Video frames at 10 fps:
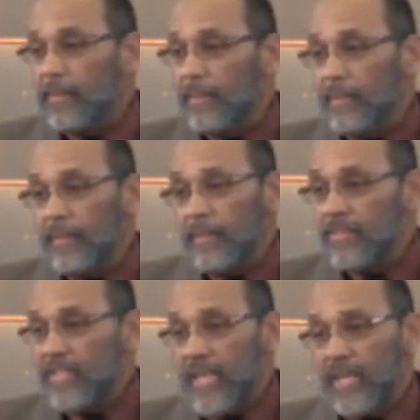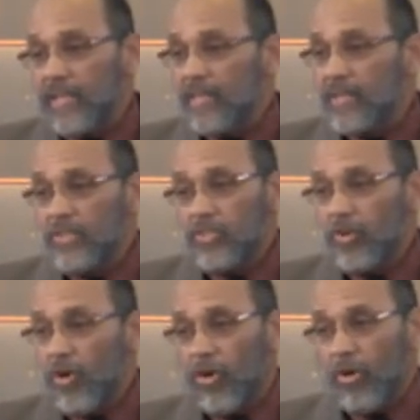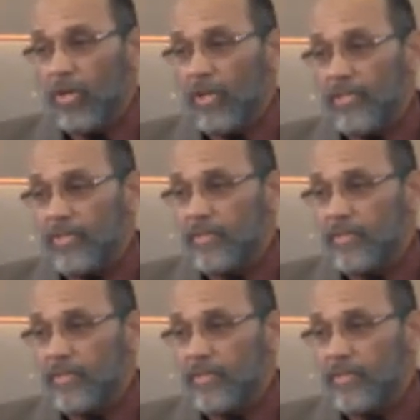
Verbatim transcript: It is a toilous,